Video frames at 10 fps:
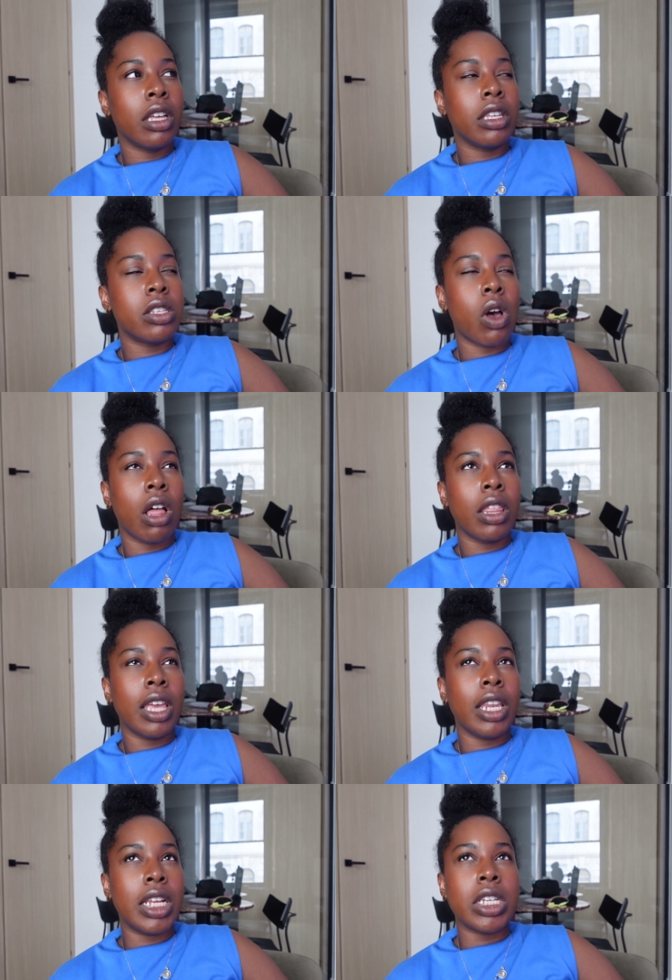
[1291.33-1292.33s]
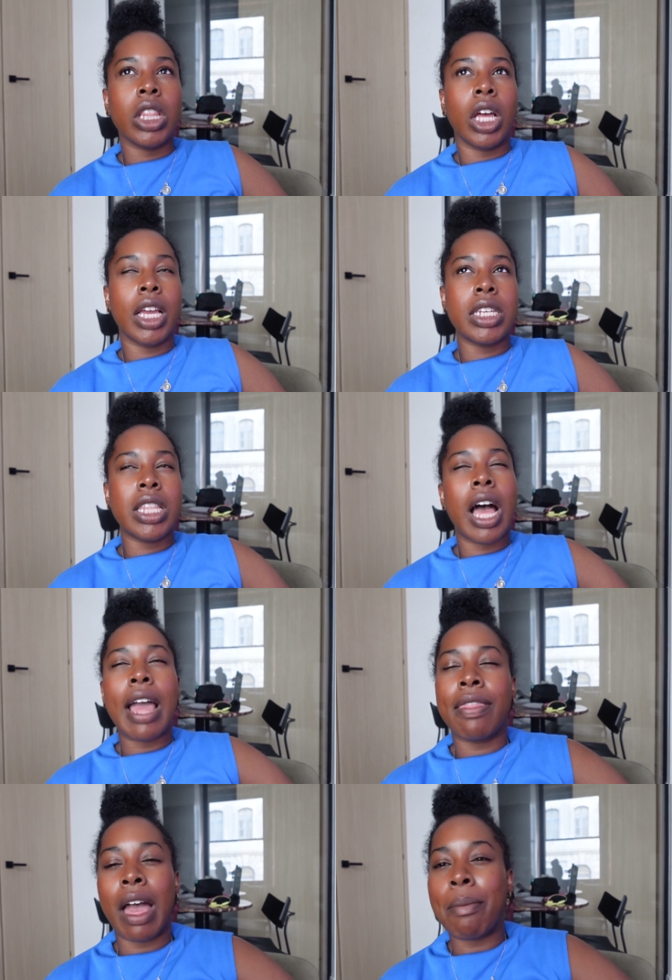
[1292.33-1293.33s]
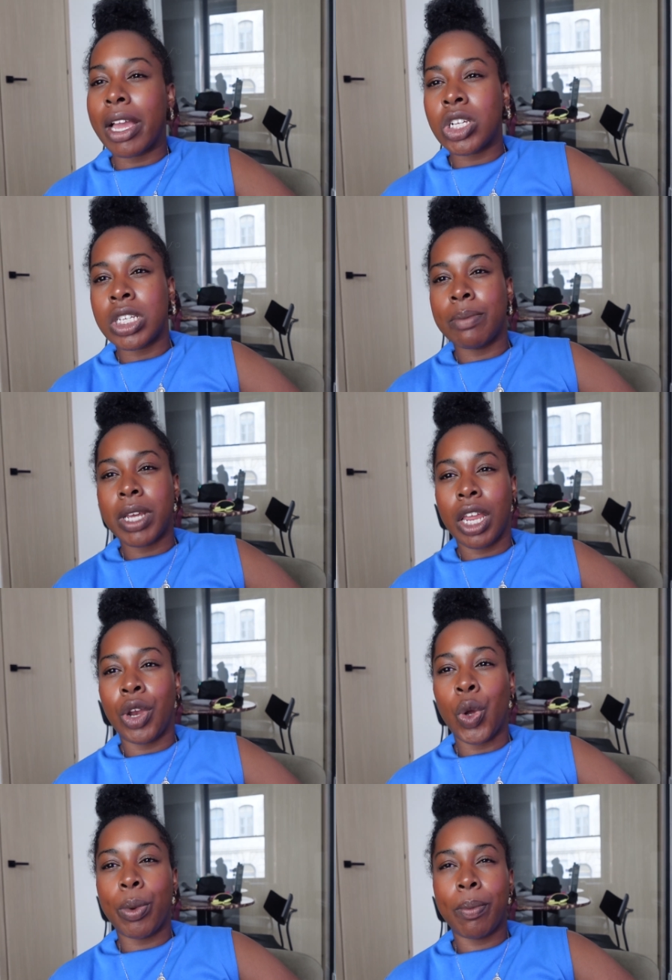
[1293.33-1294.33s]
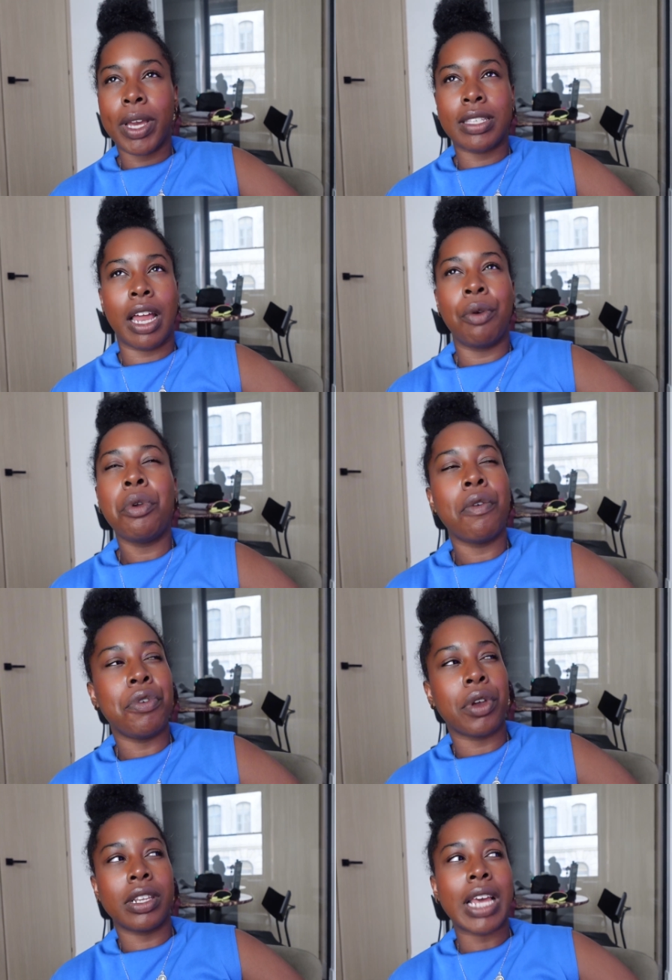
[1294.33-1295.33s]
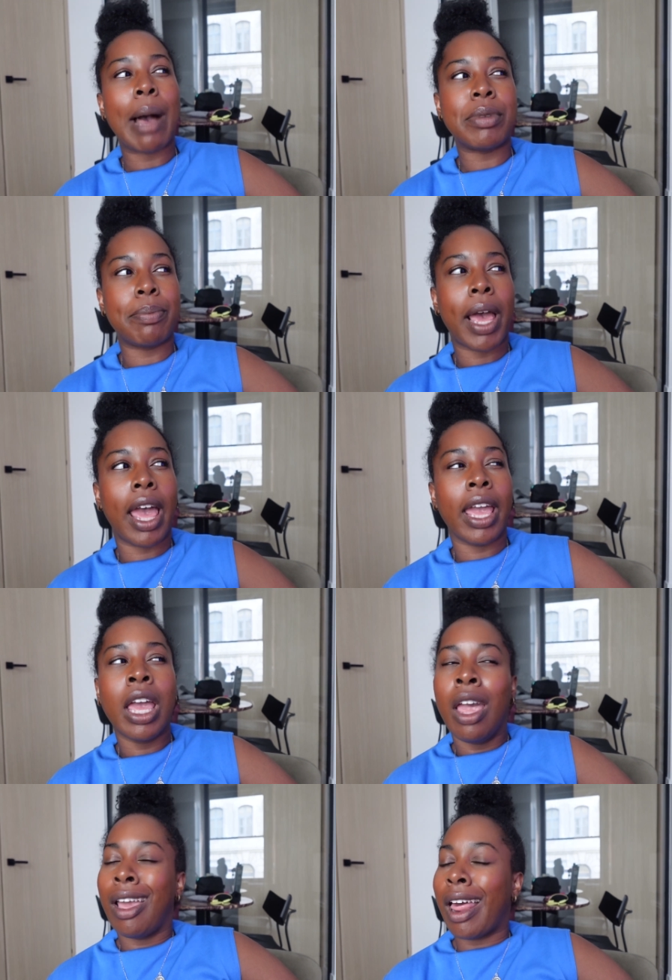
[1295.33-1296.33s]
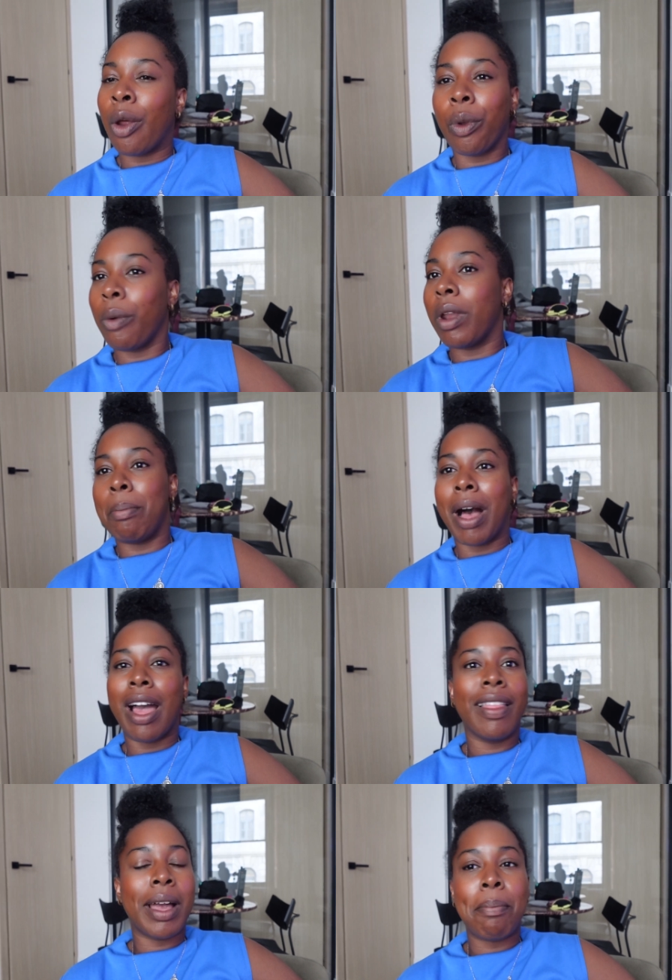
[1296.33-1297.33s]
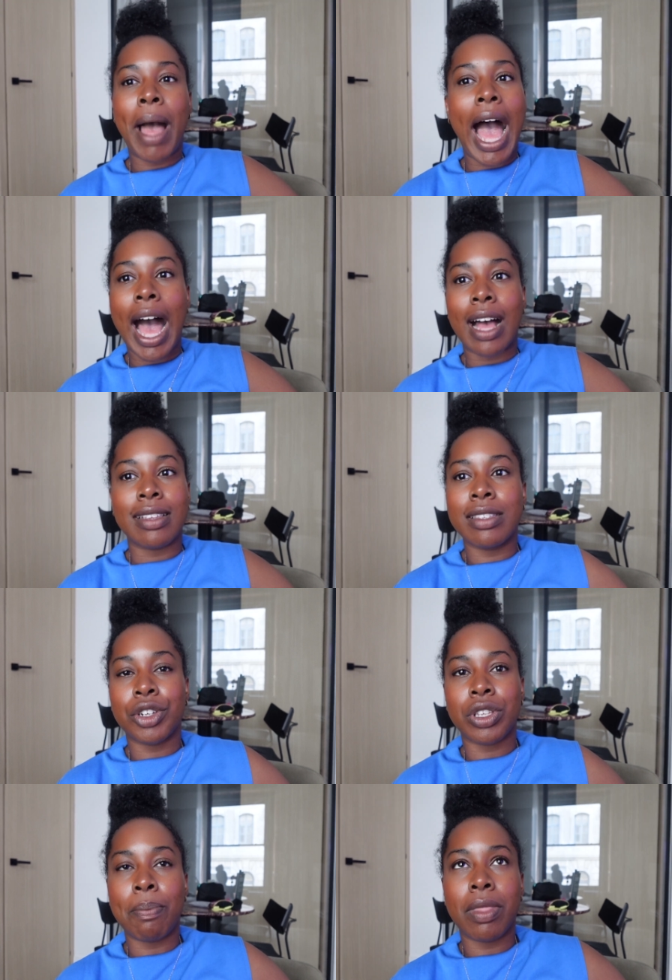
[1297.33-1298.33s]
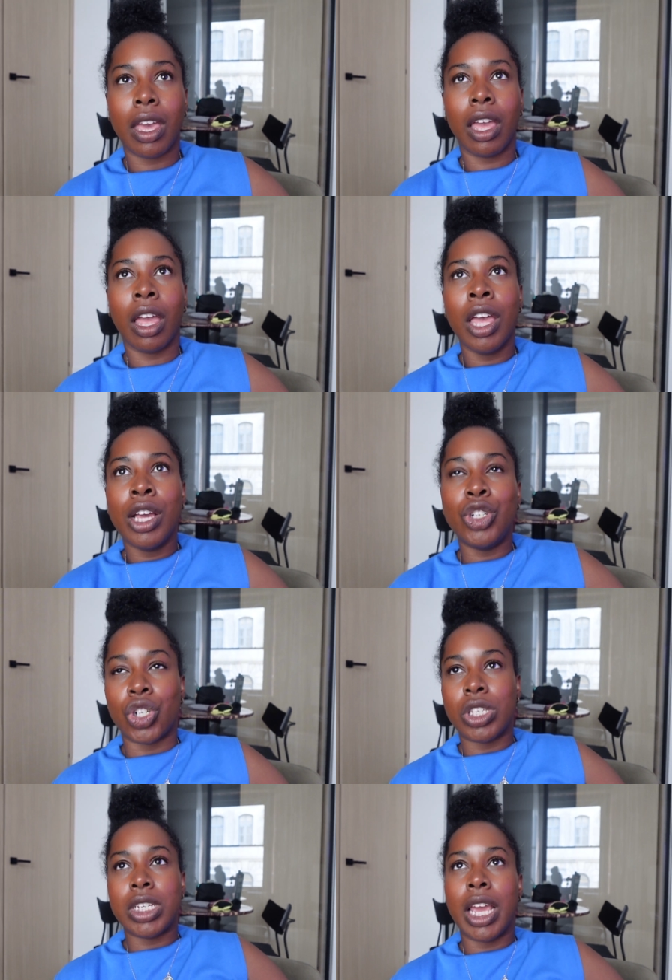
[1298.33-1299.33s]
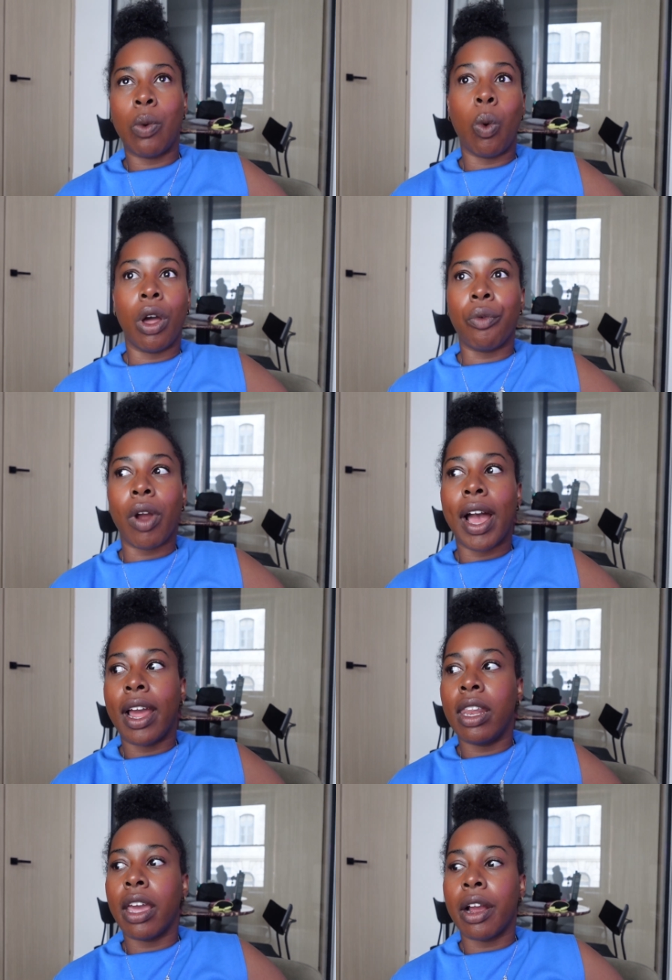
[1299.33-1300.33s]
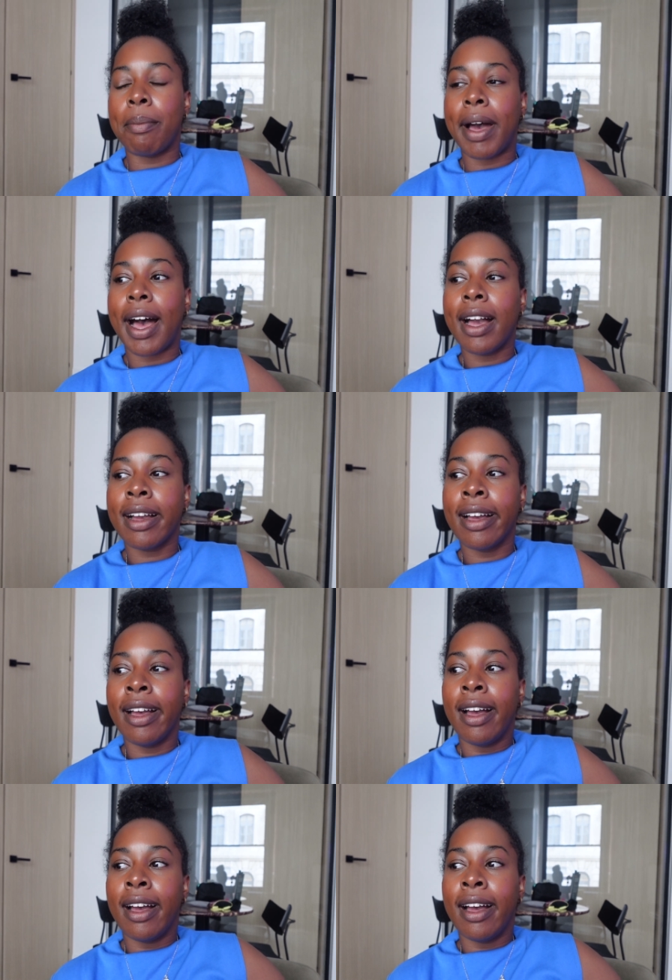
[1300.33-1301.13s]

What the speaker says: So I'll need to look into that. I might just end up taking an Uber, because I don't know if you can tap to pay, and I don't really want to buy like a pass or something just to take one ride there and back.